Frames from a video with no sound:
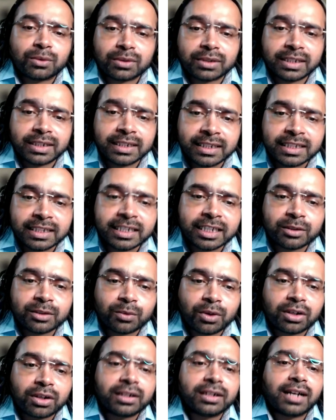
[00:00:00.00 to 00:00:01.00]
in this case,
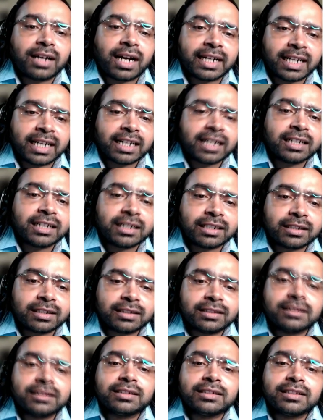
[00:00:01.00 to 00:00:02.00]
what attacker
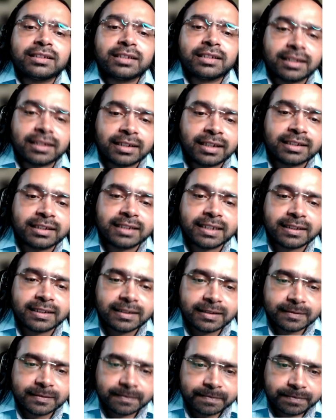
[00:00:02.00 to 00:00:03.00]
does
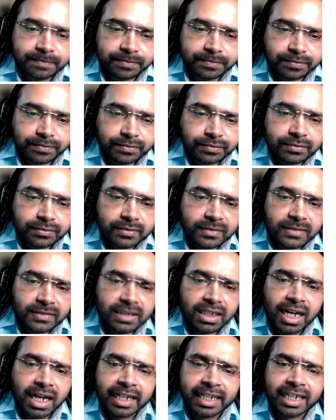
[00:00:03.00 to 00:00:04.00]
is
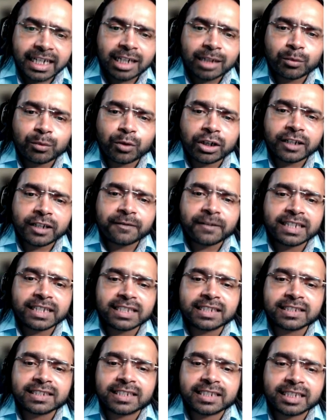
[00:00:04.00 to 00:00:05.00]
attacker modifies
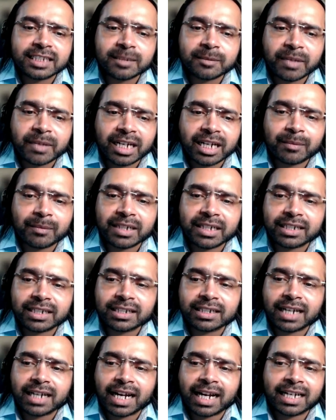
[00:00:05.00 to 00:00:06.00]
the CC
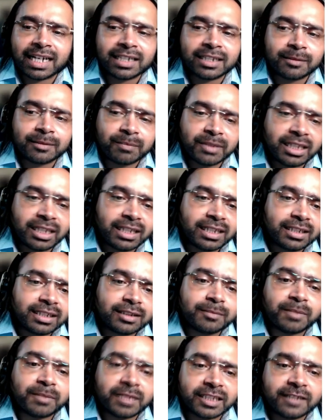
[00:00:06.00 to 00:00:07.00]
parameter and may
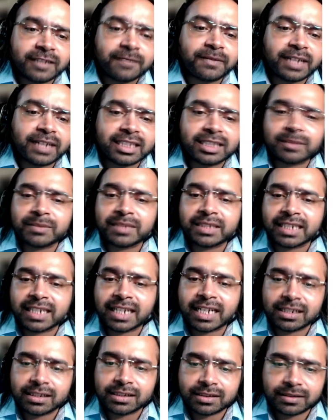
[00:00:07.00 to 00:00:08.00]
specify something
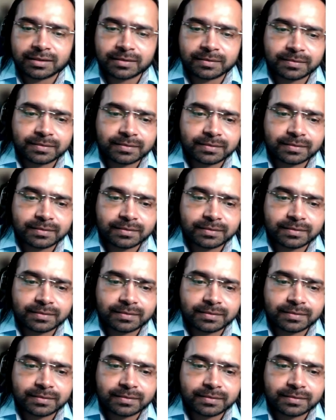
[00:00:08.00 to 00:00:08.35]
else.